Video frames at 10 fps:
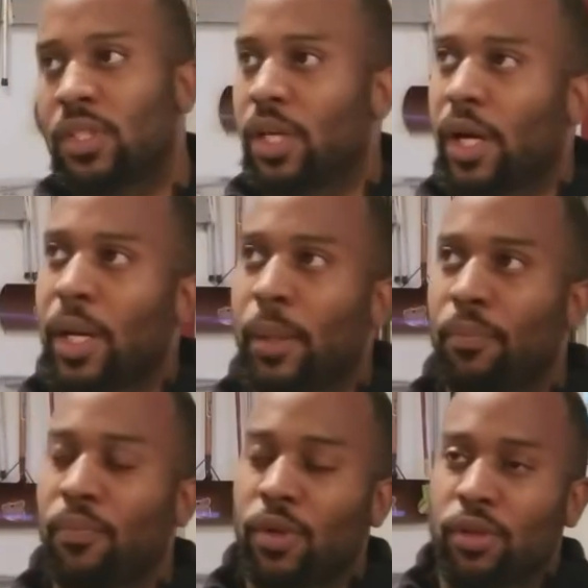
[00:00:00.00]

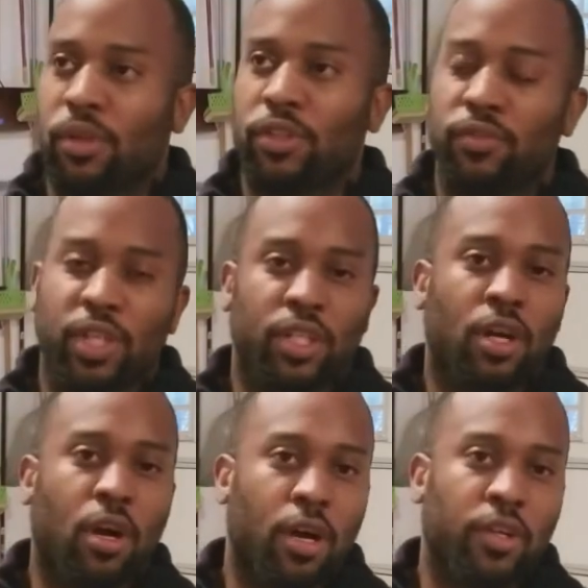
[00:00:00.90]
Um, you get a
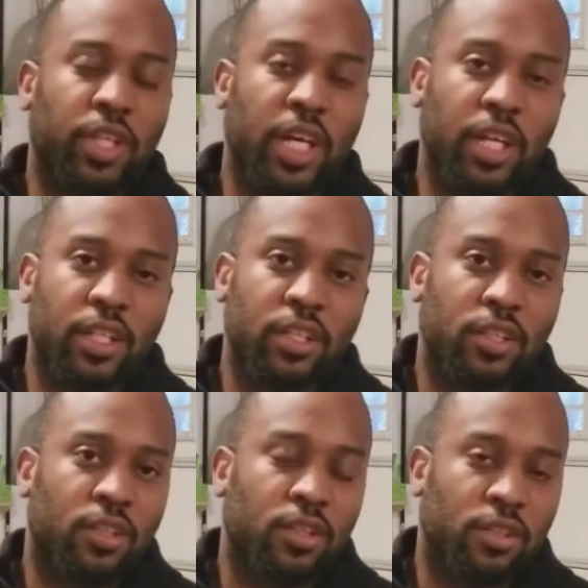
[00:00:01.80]
car that
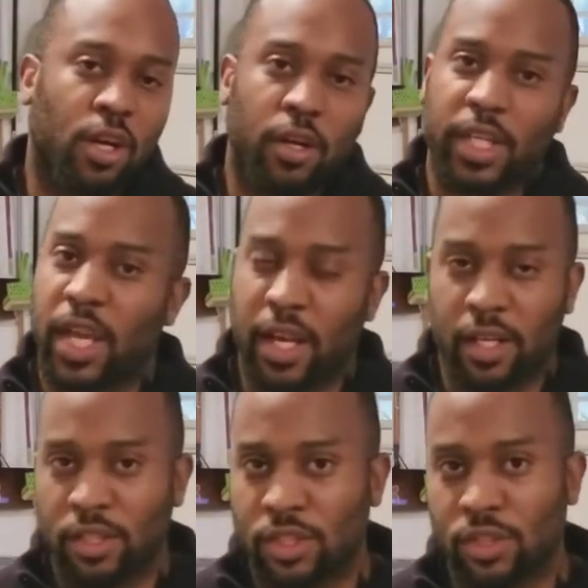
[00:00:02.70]
already
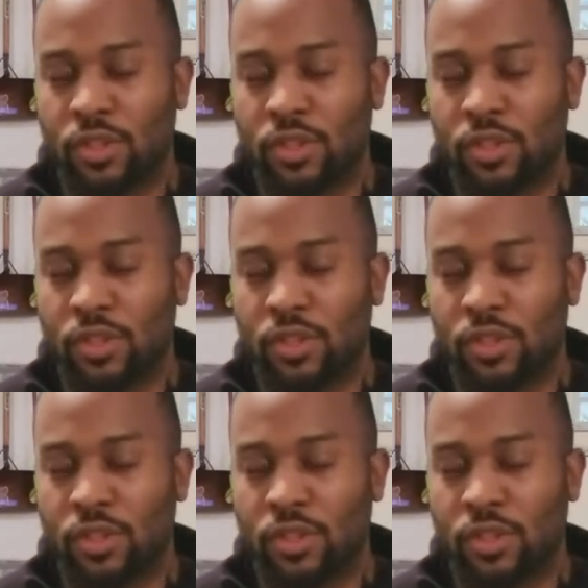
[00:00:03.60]
has